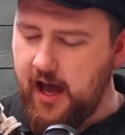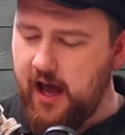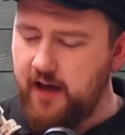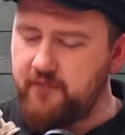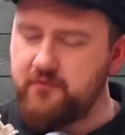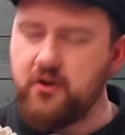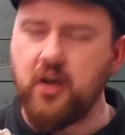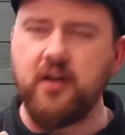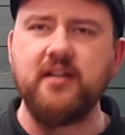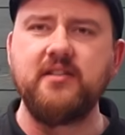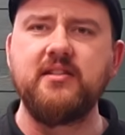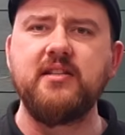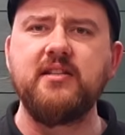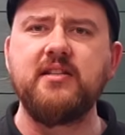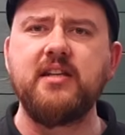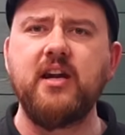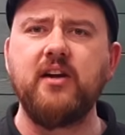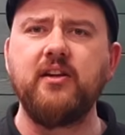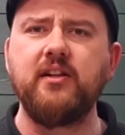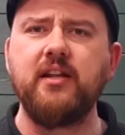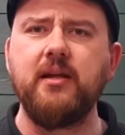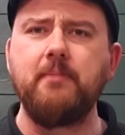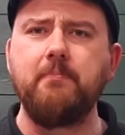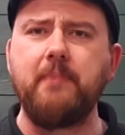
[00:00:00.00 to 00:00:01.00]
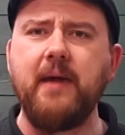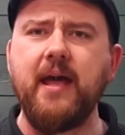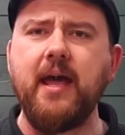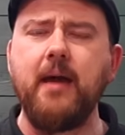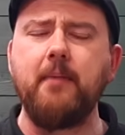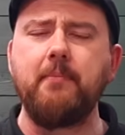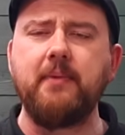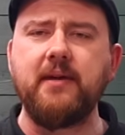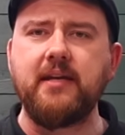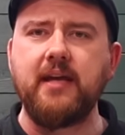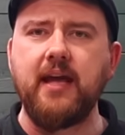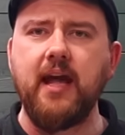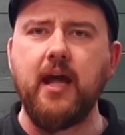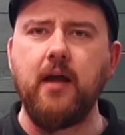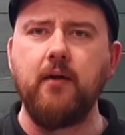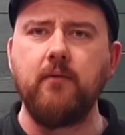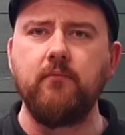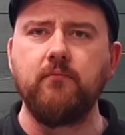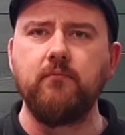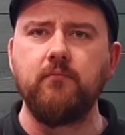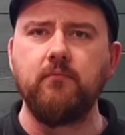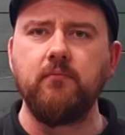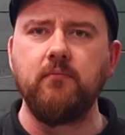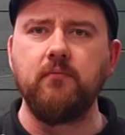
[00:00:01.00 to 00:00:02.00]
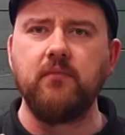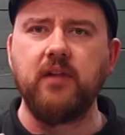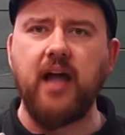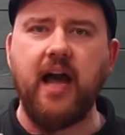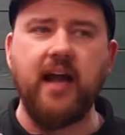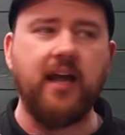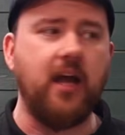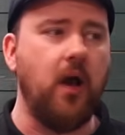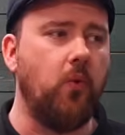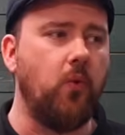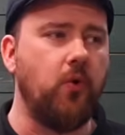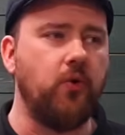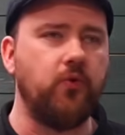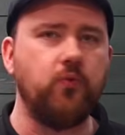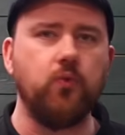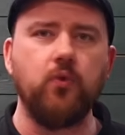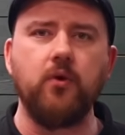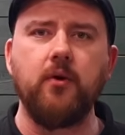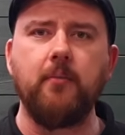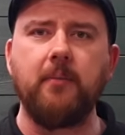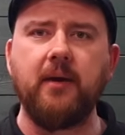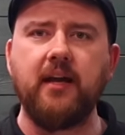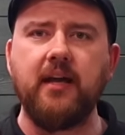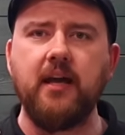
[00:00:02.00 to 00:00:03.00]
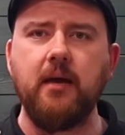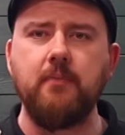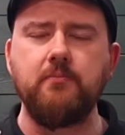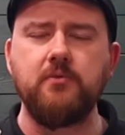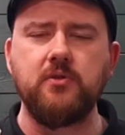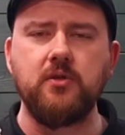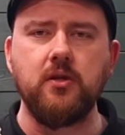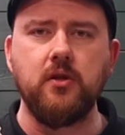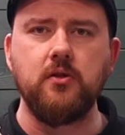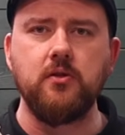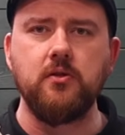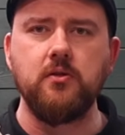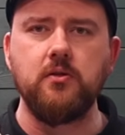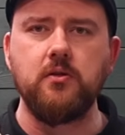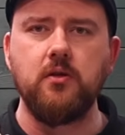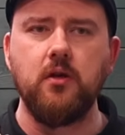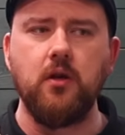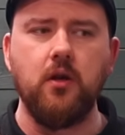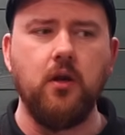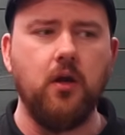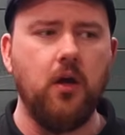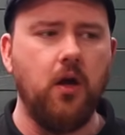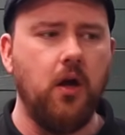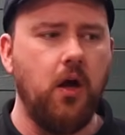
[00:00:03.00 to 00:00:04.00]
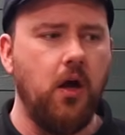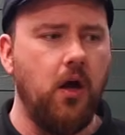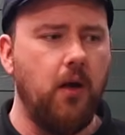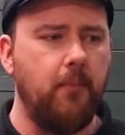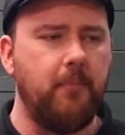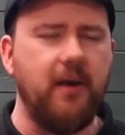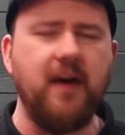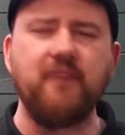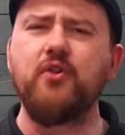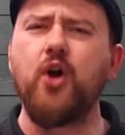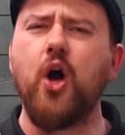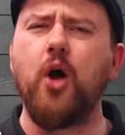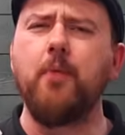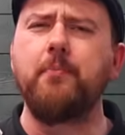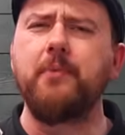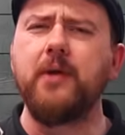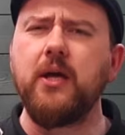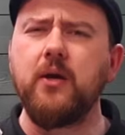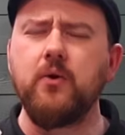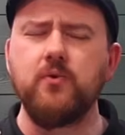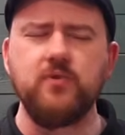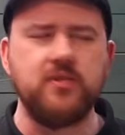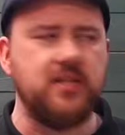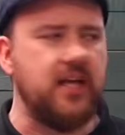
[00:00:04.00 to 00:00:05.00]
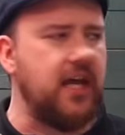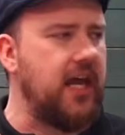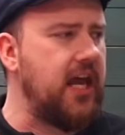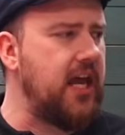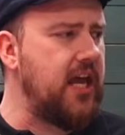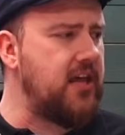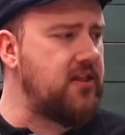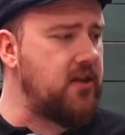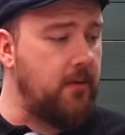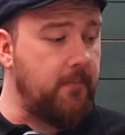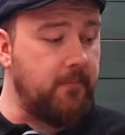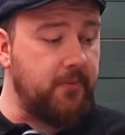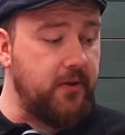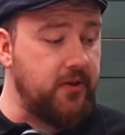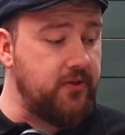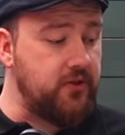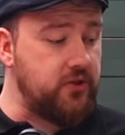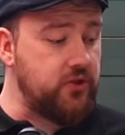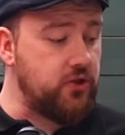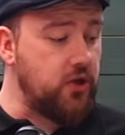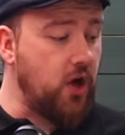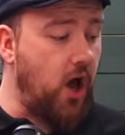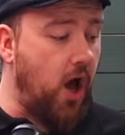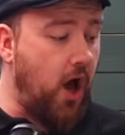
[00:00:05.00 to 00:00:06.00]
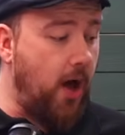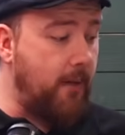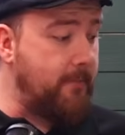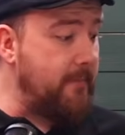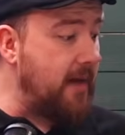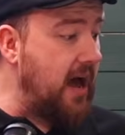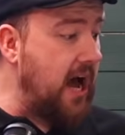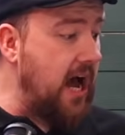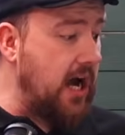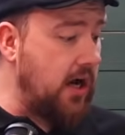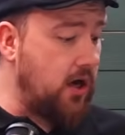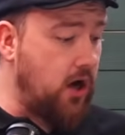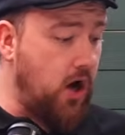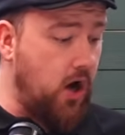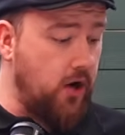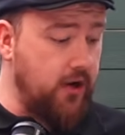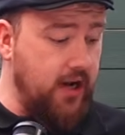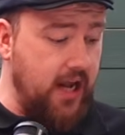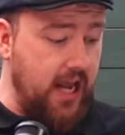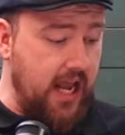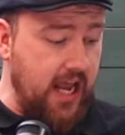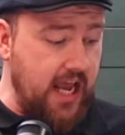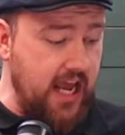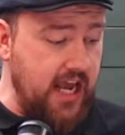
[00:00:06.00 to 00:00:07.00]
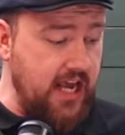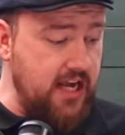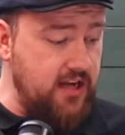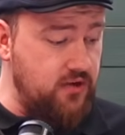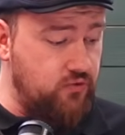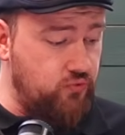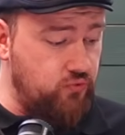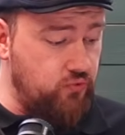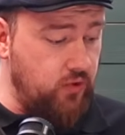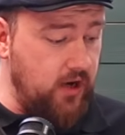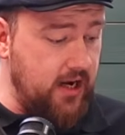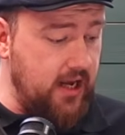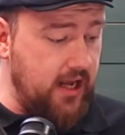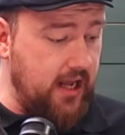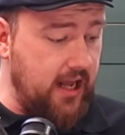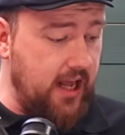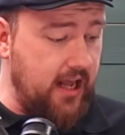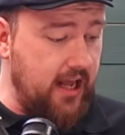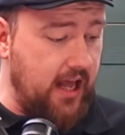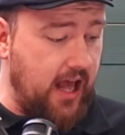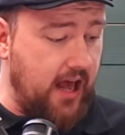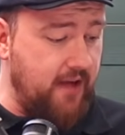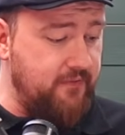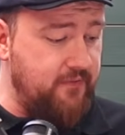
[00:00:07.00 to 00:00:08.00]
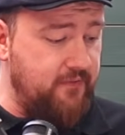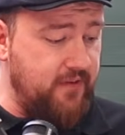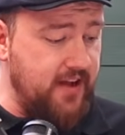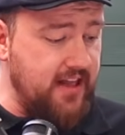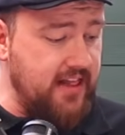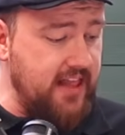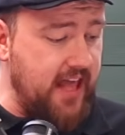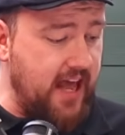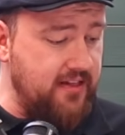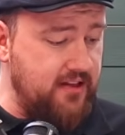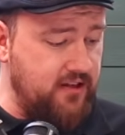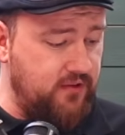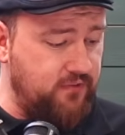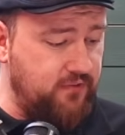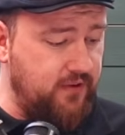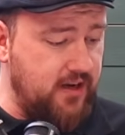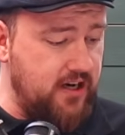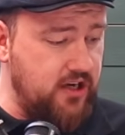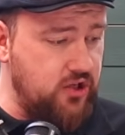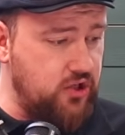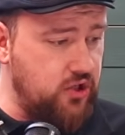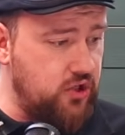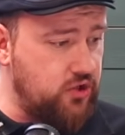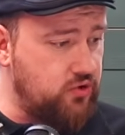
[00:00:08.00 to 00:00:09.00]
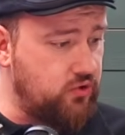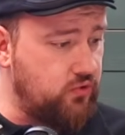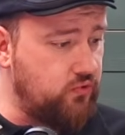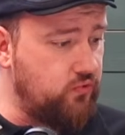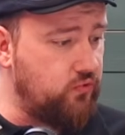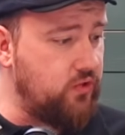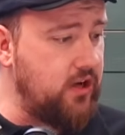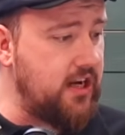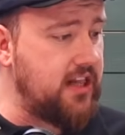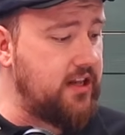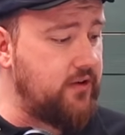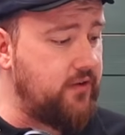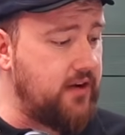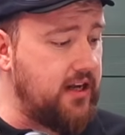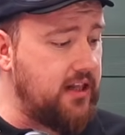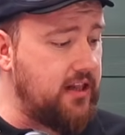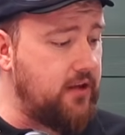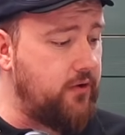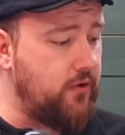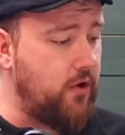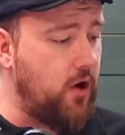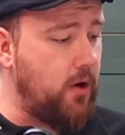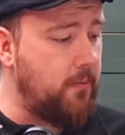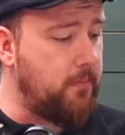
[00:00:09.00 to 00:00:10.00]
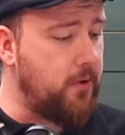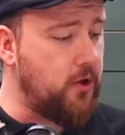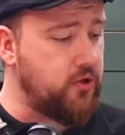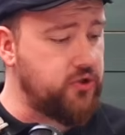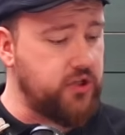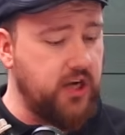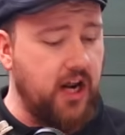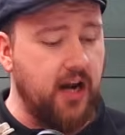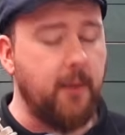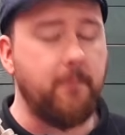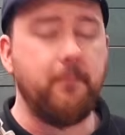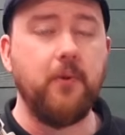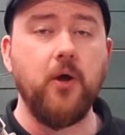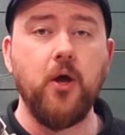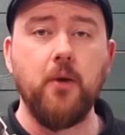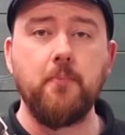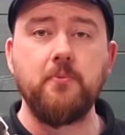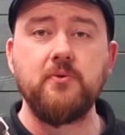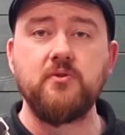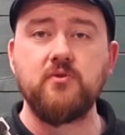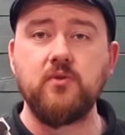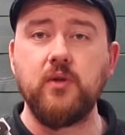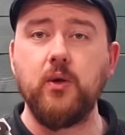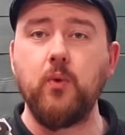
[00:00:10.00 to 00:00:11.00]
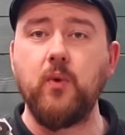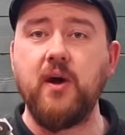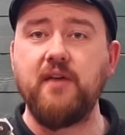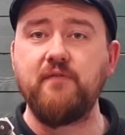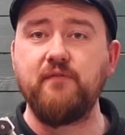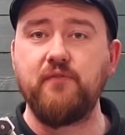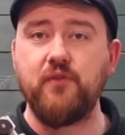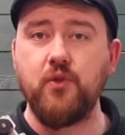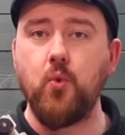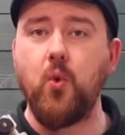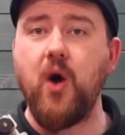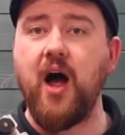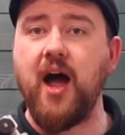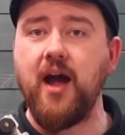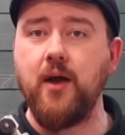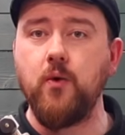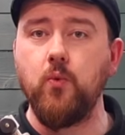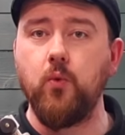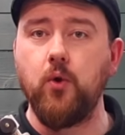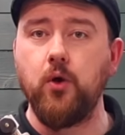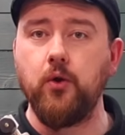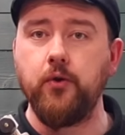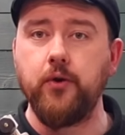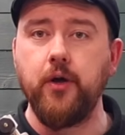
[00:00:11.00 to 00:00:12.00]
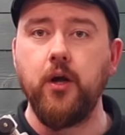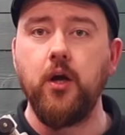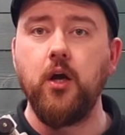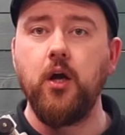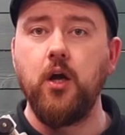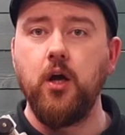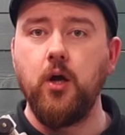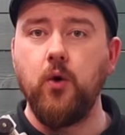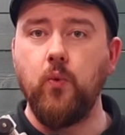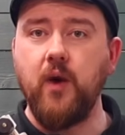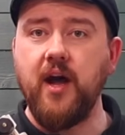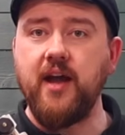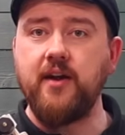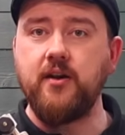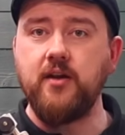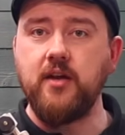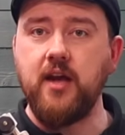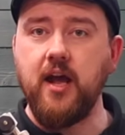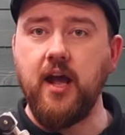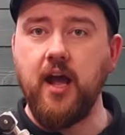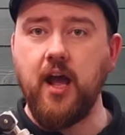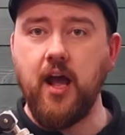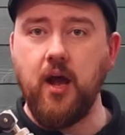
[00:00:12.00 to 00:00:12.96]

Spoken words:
I've not necessarily babied it like I would one of my Gibsons, but I've not abused it either. But there's not a mark on it. It is I feel like this finish is really, really robust. And I purposely went for the white one when